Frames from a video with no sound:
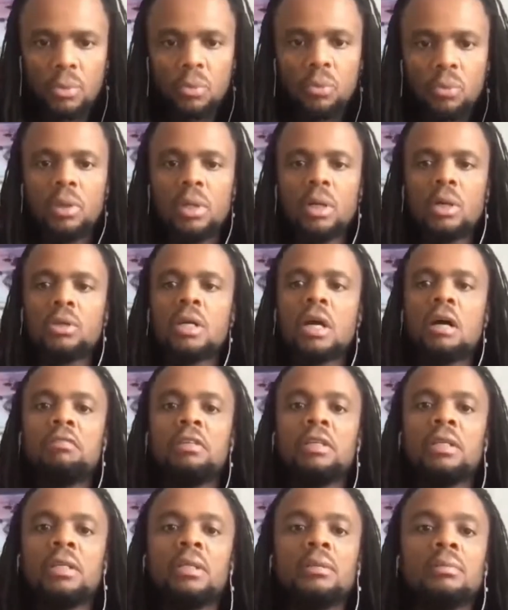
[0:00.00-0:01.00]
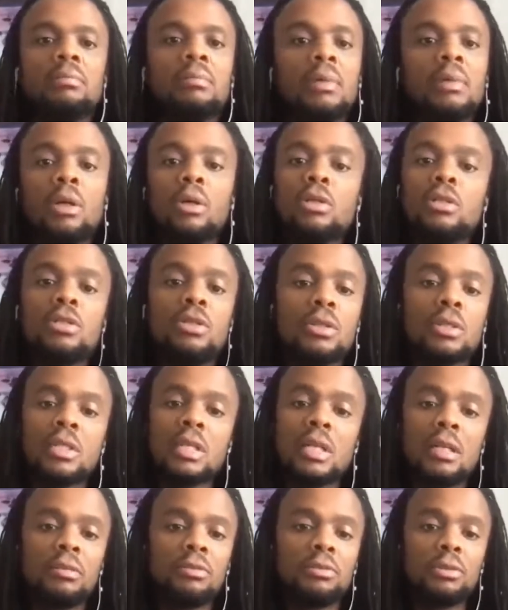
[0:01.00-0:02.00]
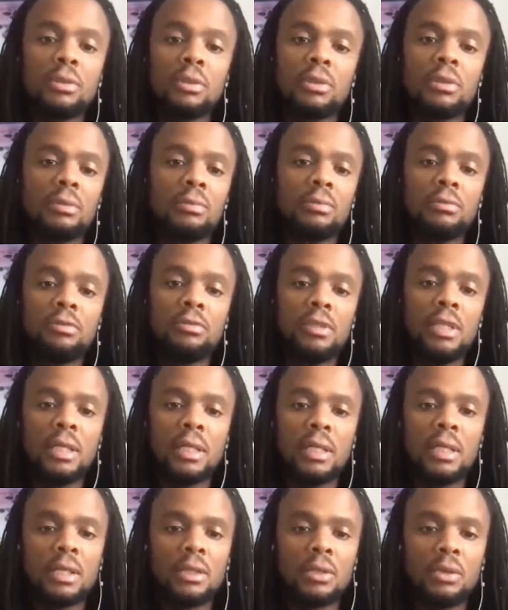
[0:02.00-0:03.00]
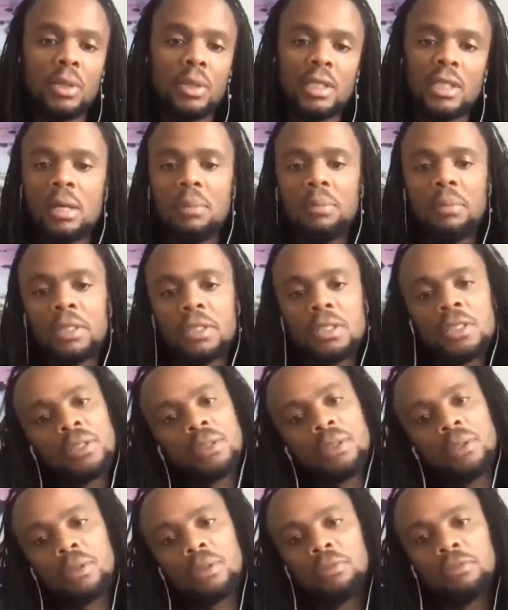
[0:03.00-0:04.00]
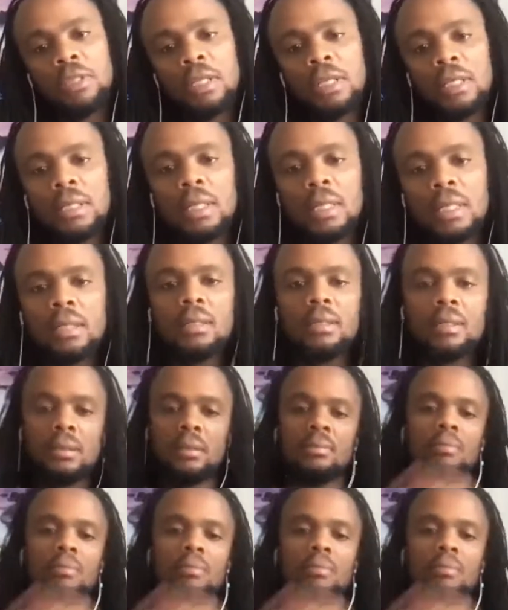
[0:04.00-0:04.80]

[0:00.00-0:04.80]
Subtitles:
without having lost yourself or feeling like you are damaged or feeling like